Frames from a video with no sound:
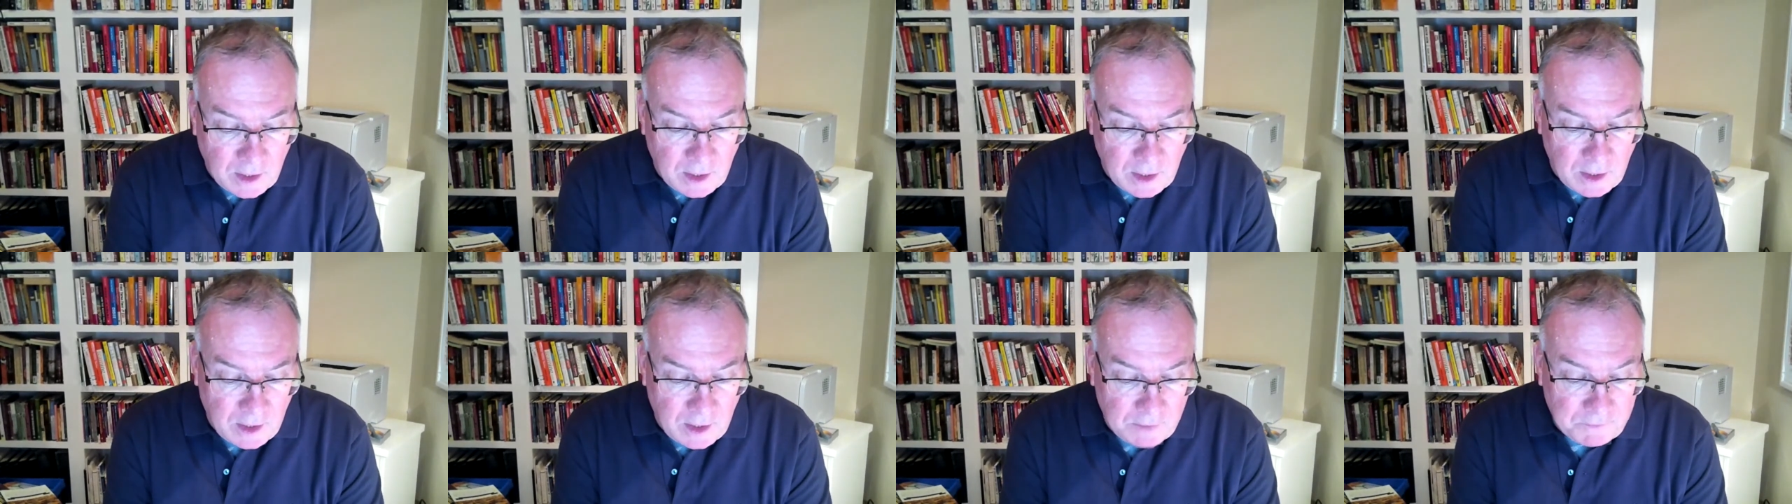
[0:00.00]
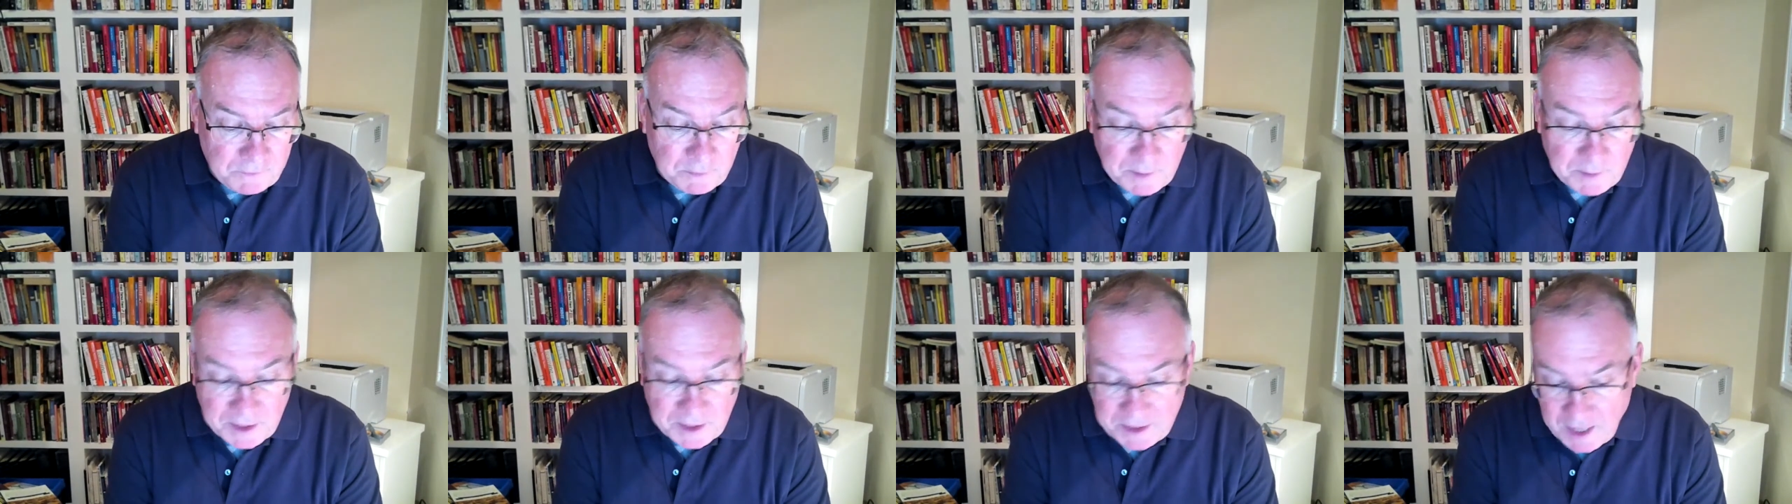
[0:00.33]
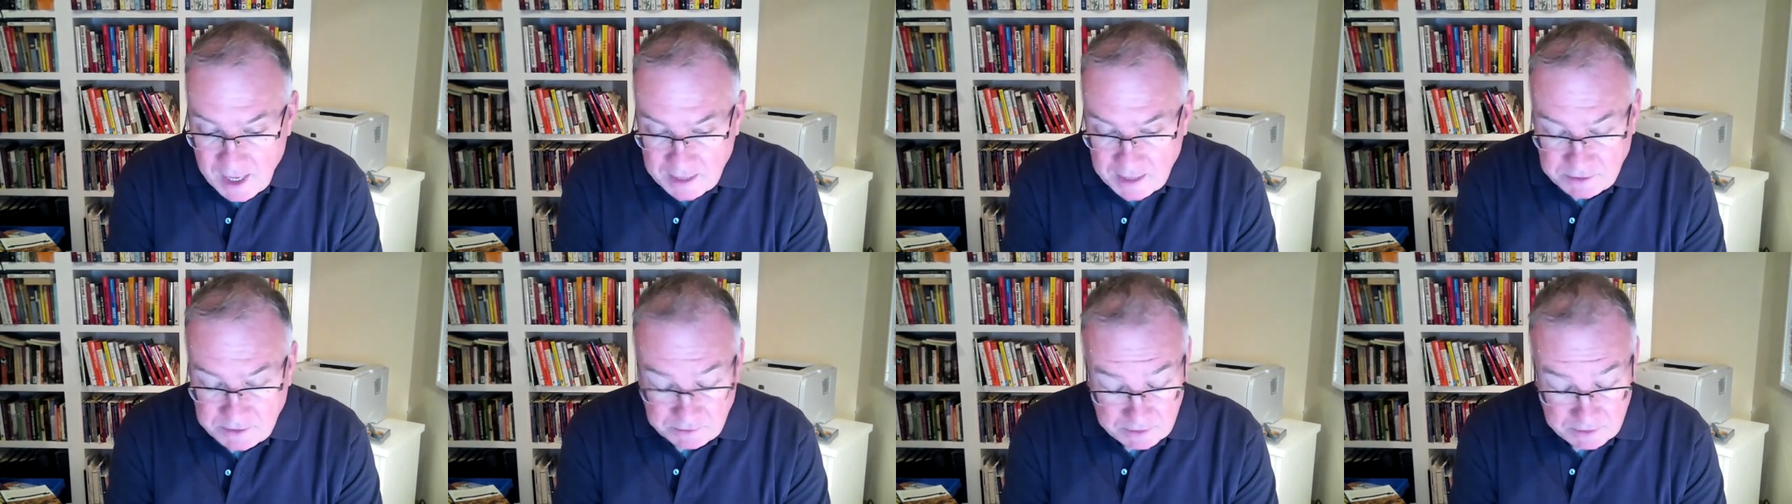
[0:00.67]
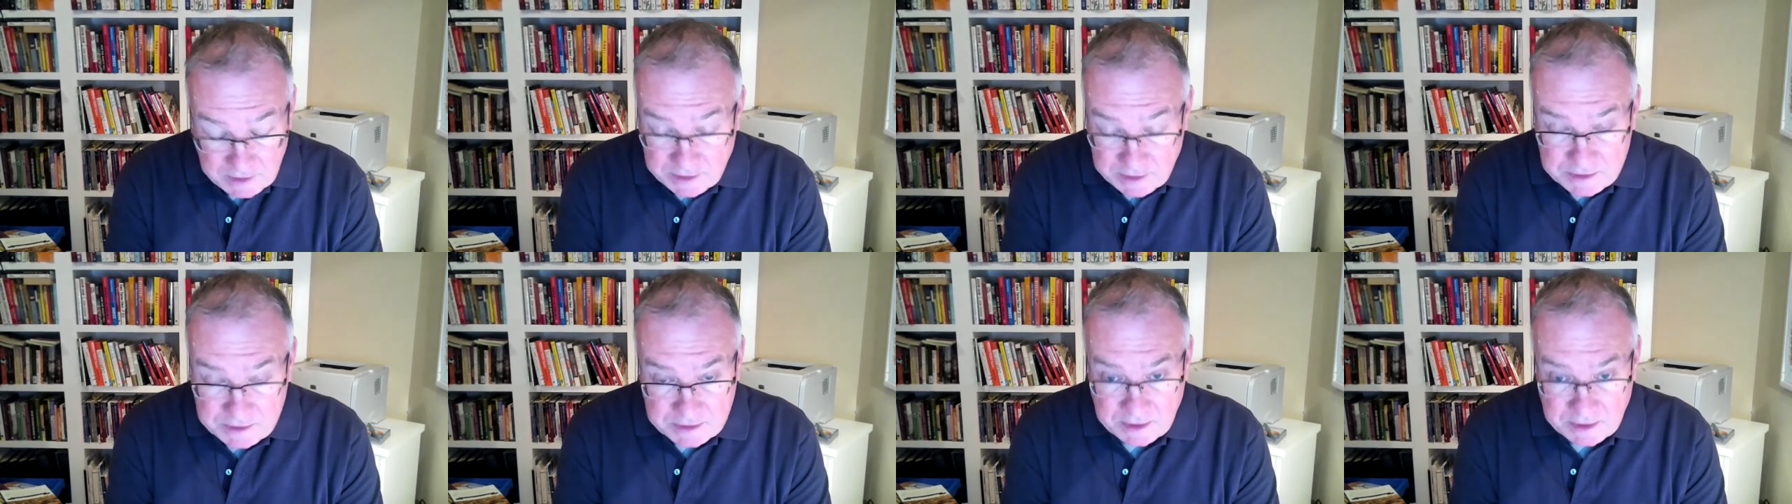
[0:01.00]
for my doctorate, I
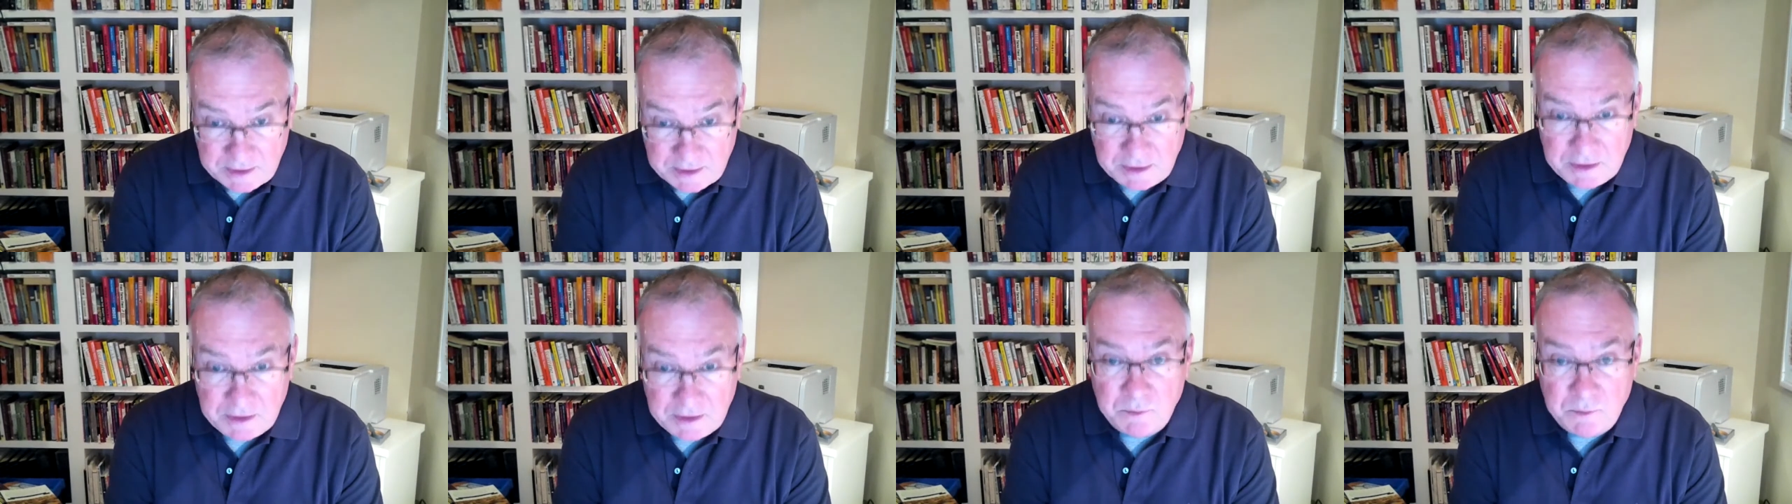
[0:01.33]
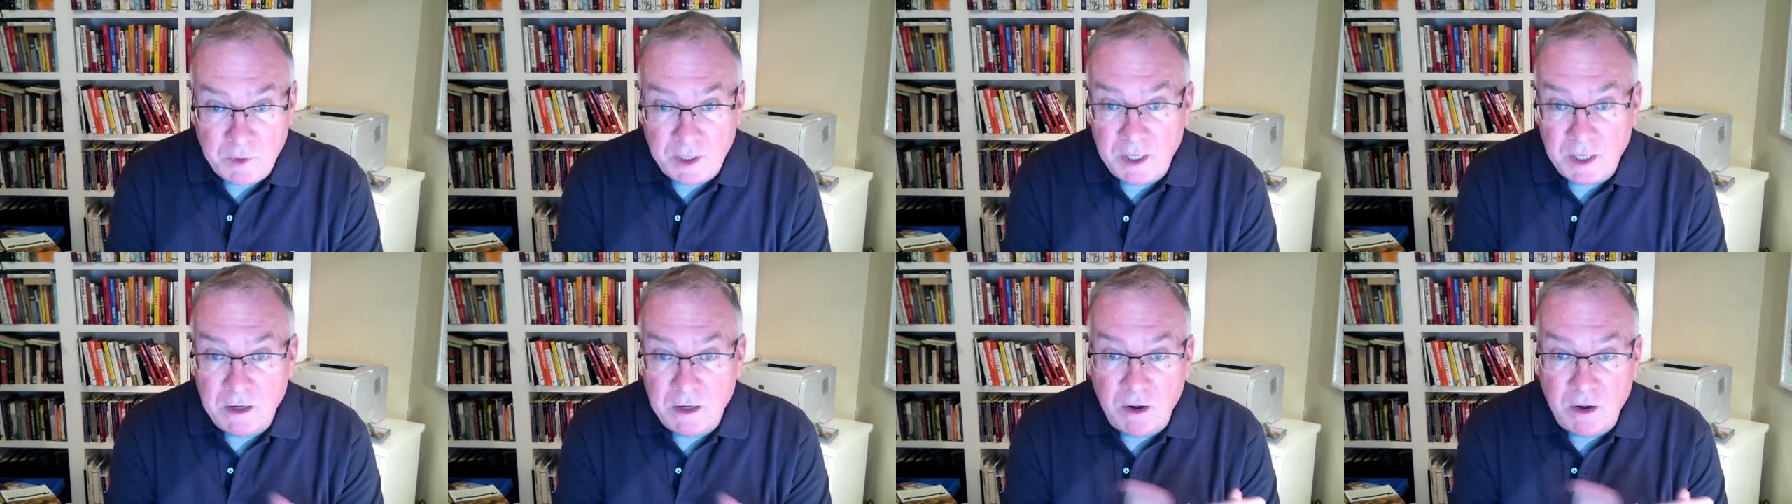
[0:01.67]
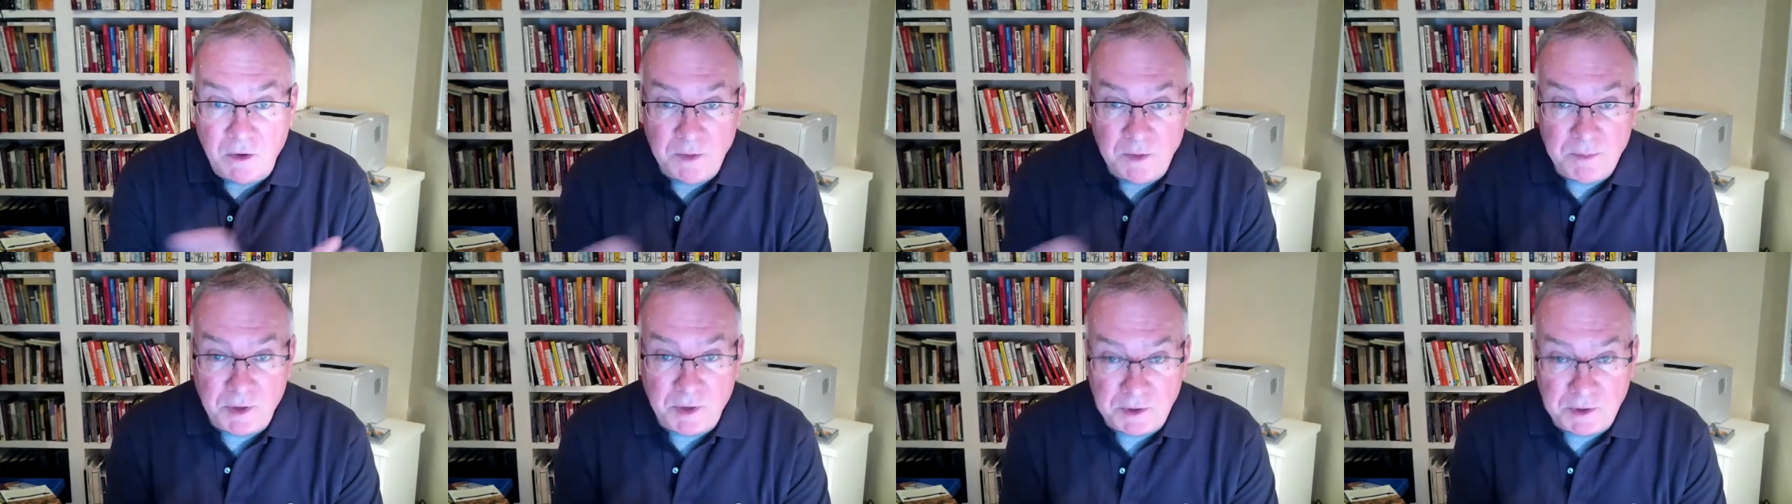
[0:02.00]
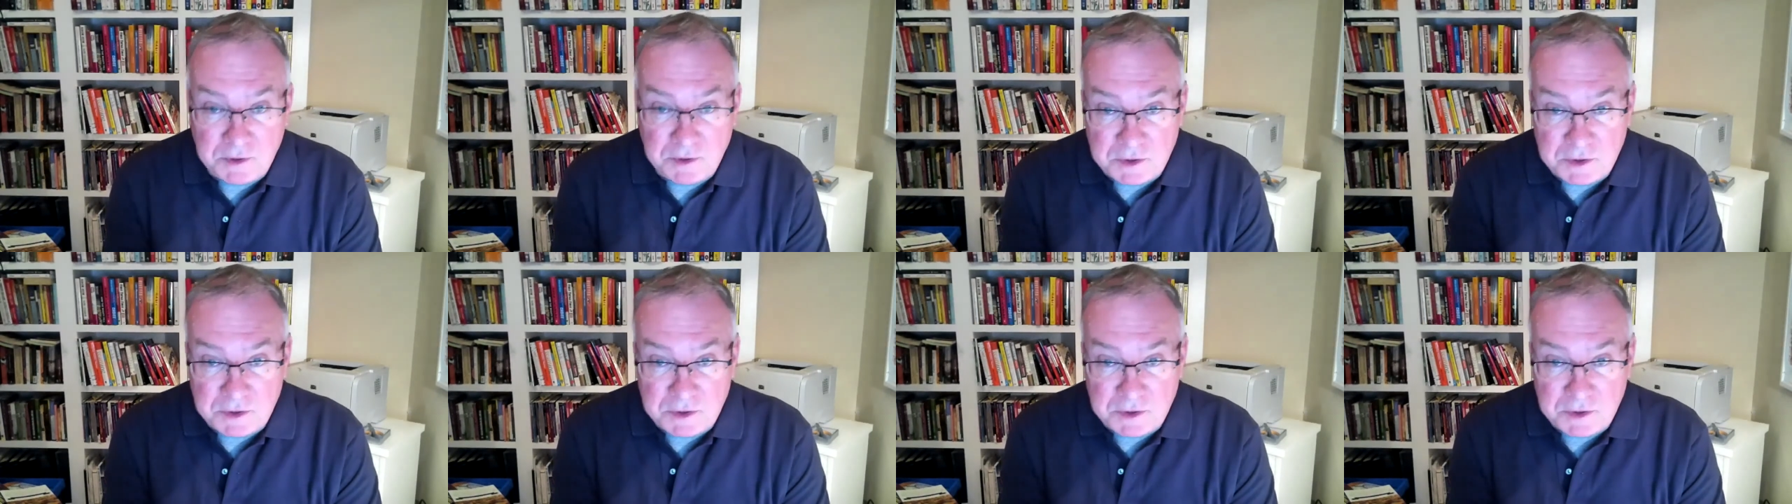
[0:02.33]
studied what I call the partnership